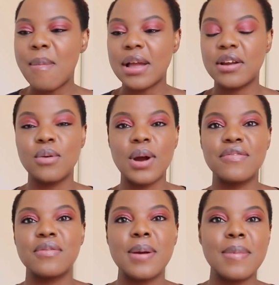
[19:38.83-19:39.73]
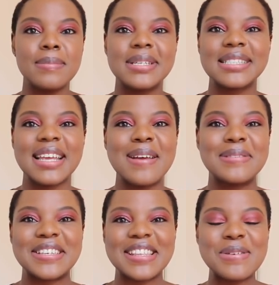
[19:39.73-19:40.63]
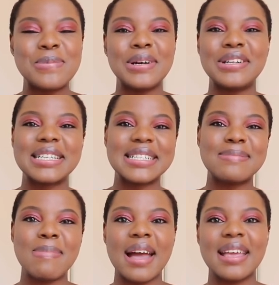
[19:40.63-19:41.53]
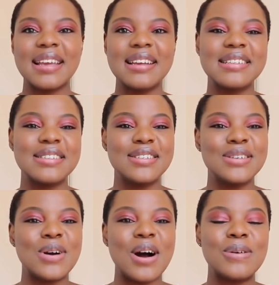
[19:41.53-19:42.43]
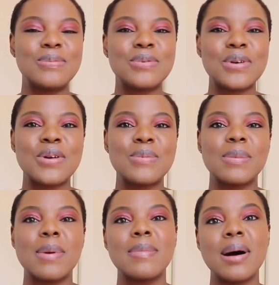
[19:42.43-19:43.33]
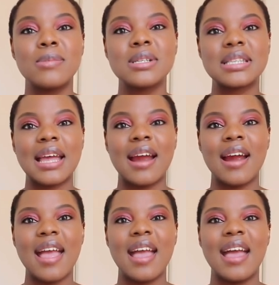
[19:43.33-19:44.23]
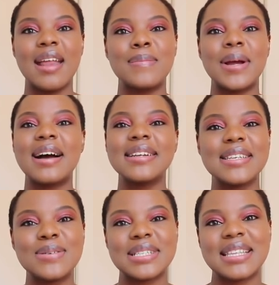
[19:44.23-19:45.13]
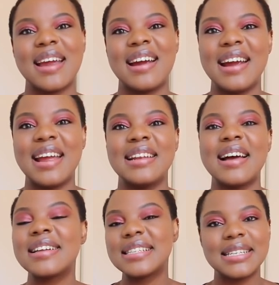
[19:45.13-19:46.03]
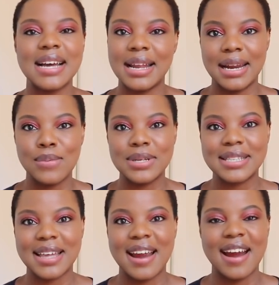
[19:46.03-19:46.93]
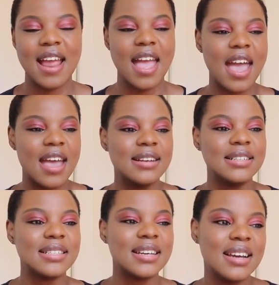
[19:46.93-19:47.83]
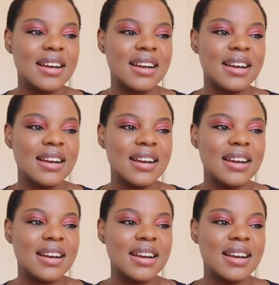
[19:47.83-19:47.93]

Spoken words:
I couldn't wait for my mom to see him, so they wheeled us back into our room, and my mom was there, and my auntie was there, and Auntie Tana was there, and